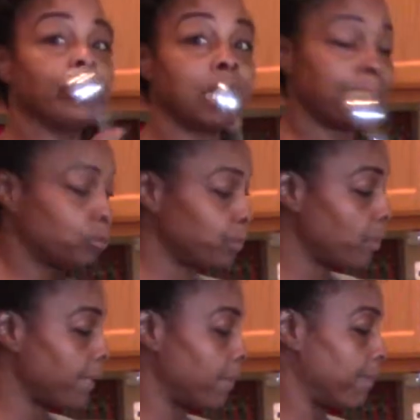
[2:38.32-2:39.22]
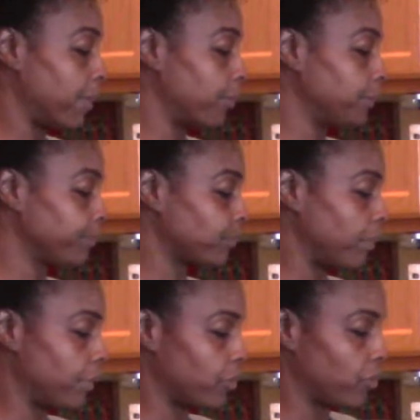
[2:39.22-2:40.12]
tablespoon of baking powder.
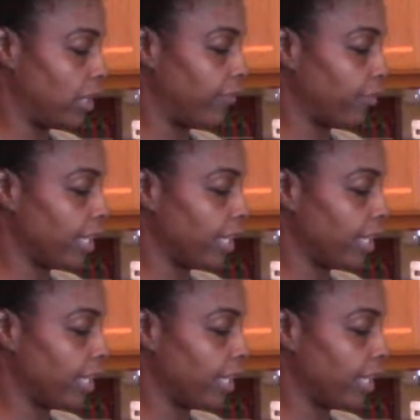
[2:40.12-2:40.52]
Make sure you level that